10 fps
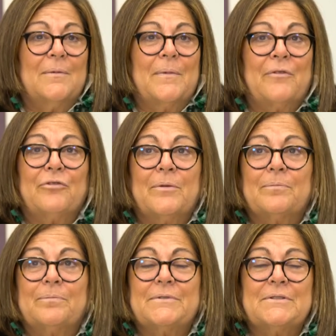every
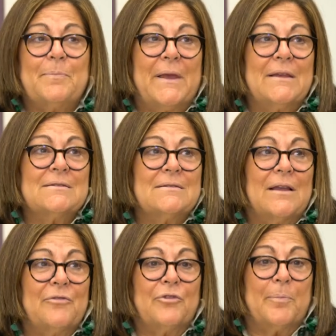space,
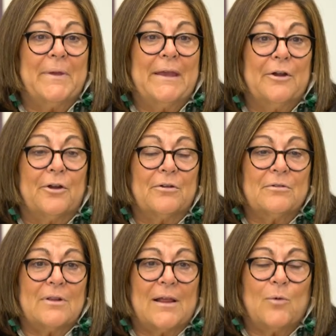every
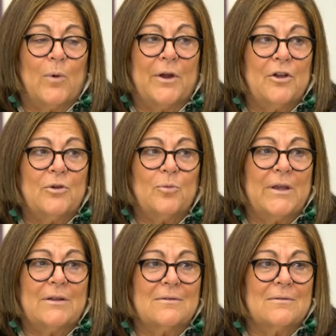pier, like where could
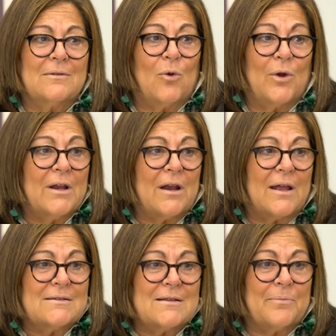we
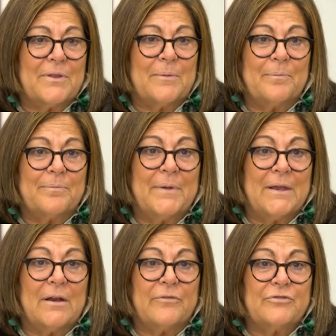organize something big
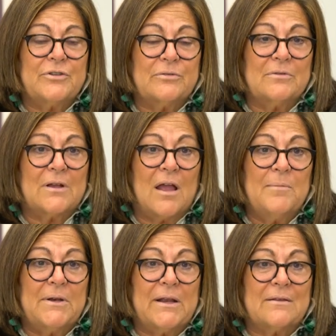enough to
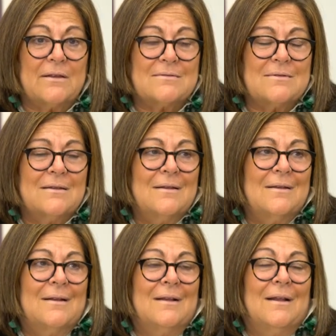accommodate this?
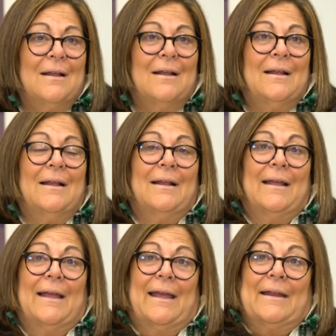
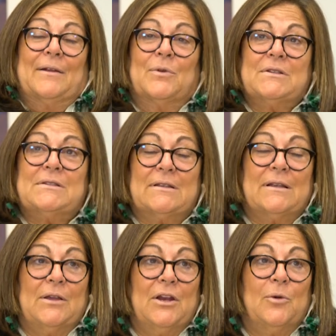And it was,
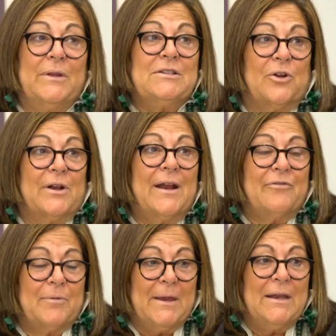you know, we started
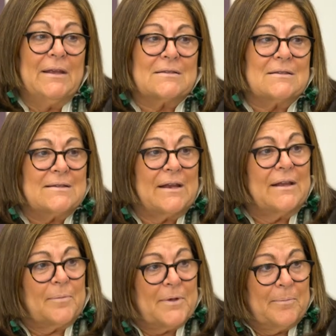having meetings and
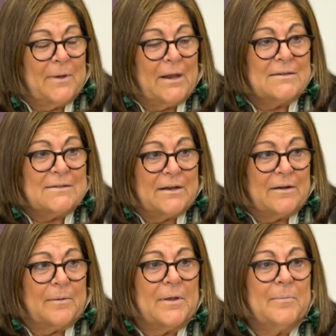setting up, I set
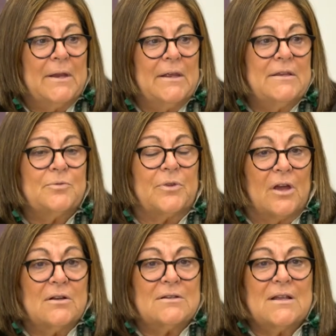up committees with
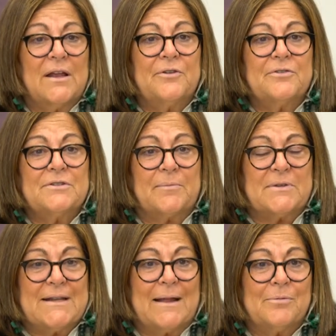young designers, some
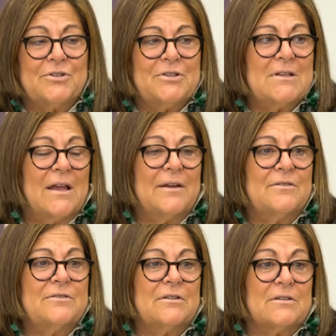established
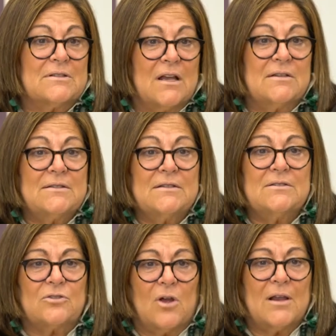designers to discuss this
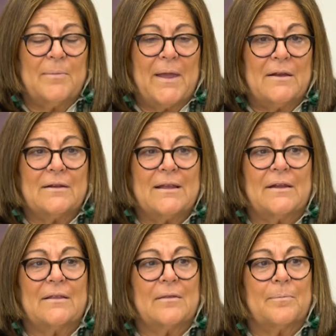and talk about it,
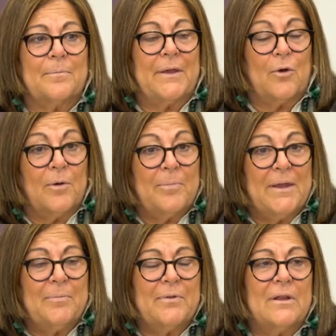getting the PR
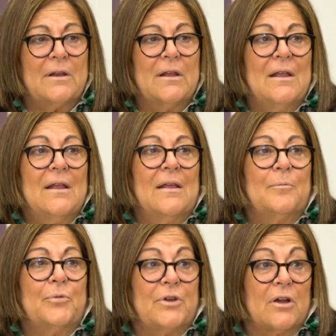people and
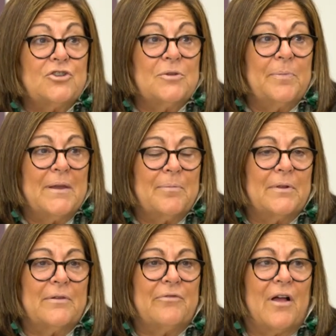production
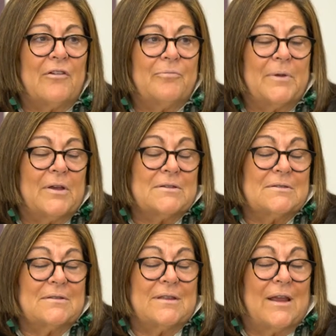people involved,
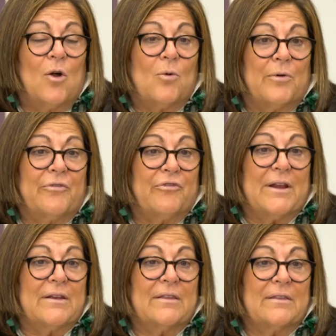because they all were
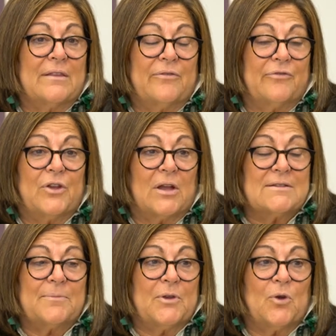afraid that if you got
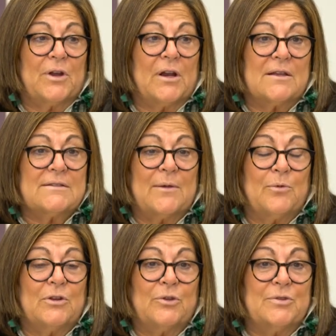something organized, they
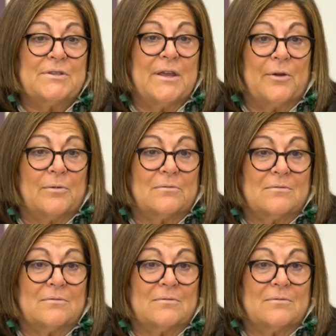would lose their